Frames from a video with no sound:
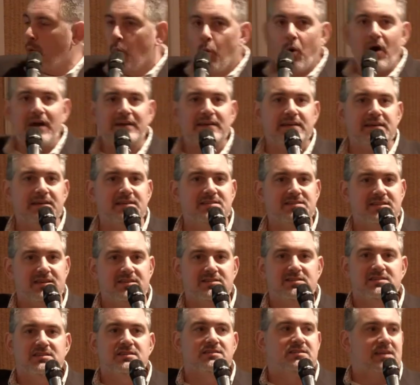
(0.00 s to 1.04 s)
what is
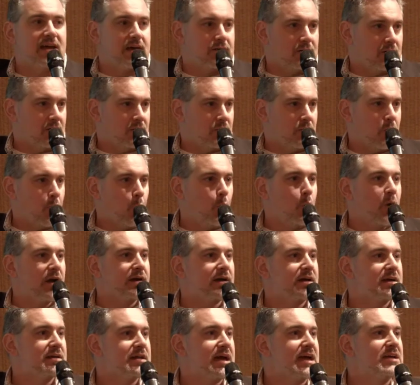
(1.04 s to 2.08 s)
incidental.
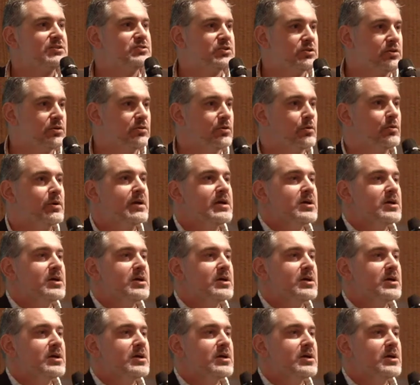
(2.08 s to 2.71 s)
What can I do